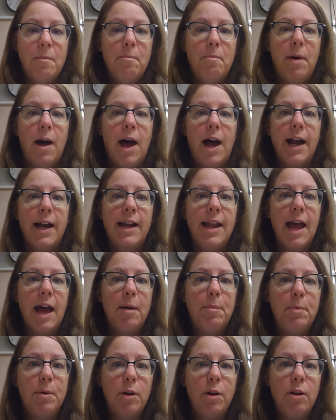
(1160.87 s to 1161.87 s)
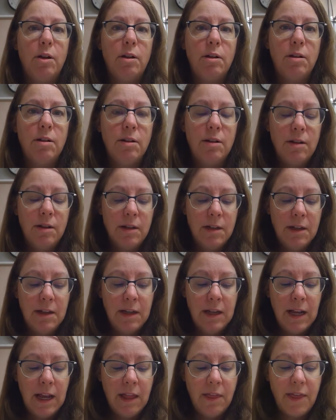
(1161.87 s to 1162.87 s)
Pineapple.
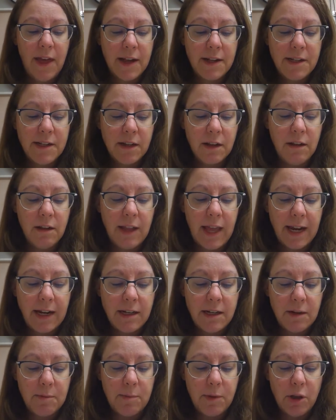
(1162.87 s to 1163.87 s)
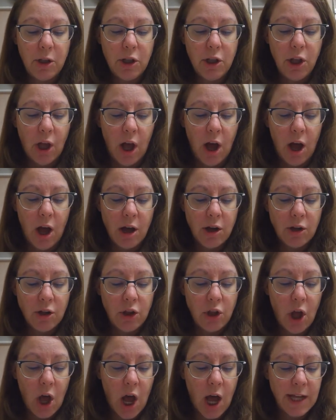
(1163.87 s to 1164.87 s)
That delectable,
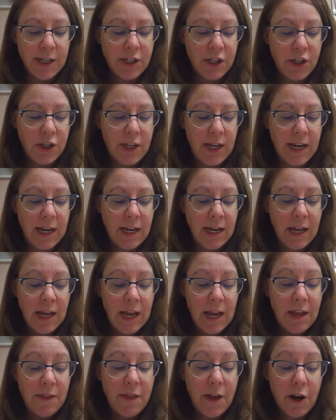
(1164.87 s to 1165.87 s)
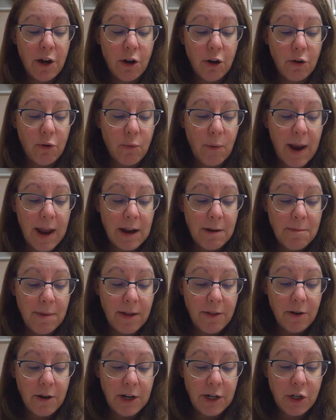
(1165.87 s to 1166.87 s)
long-lost thing that her
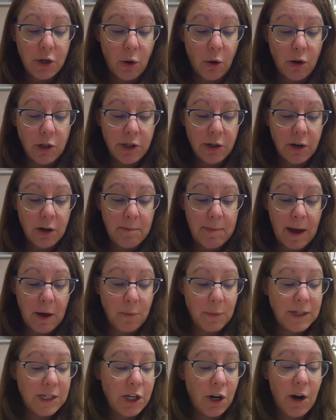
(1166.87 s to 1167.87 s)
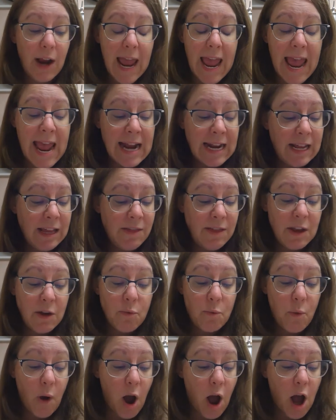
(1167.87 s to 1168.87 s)
grandmother had told her about. Was there
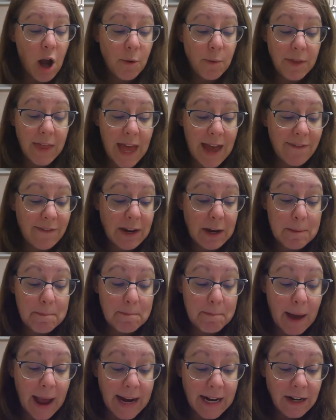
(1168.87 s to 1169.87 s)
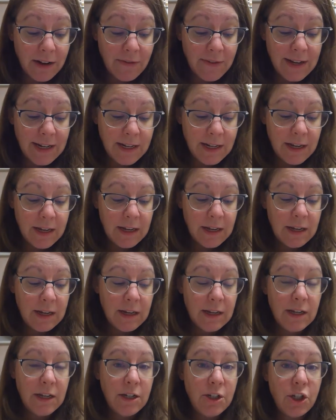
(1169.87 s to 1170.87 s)
anything wrong with having a bite of it,
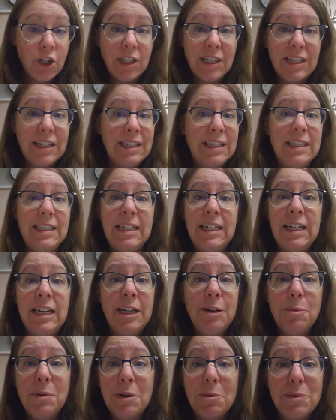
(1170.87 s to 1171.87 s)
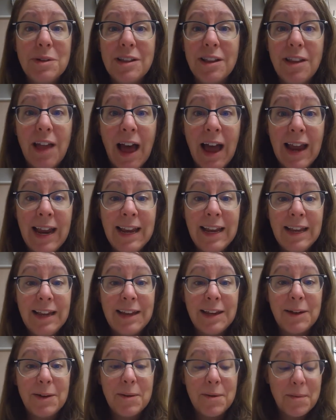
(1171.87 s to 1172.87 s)
just to see what it was
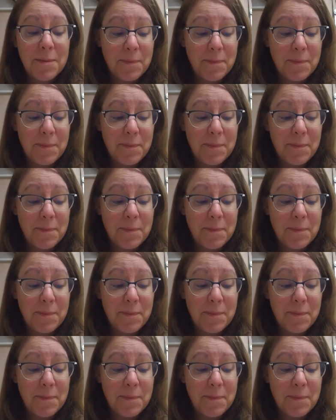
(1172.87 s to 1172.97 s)
like?